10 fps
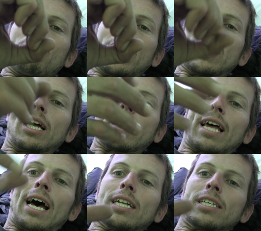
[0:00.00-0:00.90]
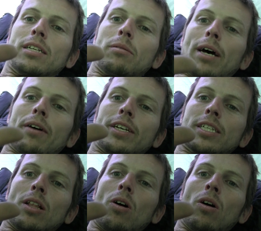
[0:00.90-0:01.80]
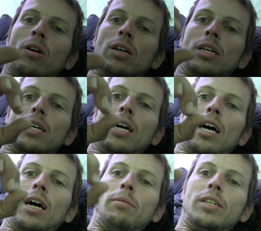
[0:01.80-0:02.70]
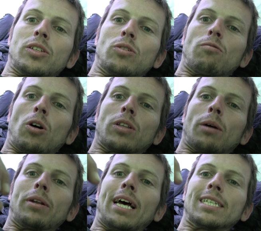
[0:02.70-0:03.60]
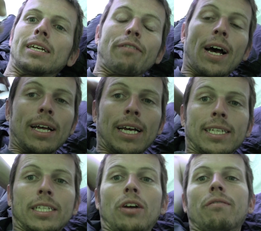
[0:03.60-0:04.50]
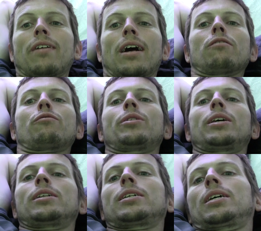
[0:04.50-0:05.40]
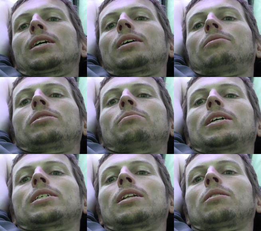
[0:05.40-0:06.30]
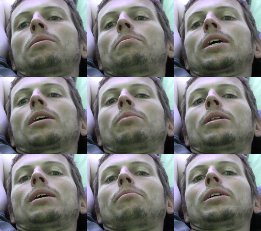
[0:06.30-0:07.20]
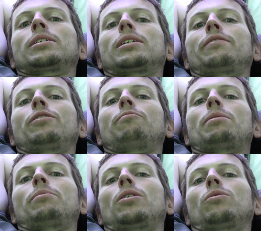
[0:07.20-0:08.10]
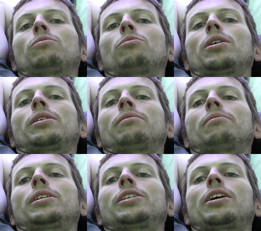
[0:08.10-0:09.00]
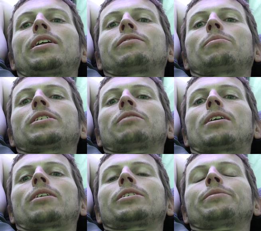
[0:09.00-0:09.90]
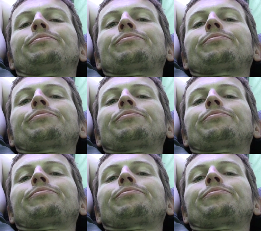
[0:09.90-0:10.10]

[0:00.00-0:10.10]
of money like that, and about this long, and it's all rolled up and has its own valve with it, which makes it a little bit bigger. But that means that if you rip the old one, then you don't have to mess around.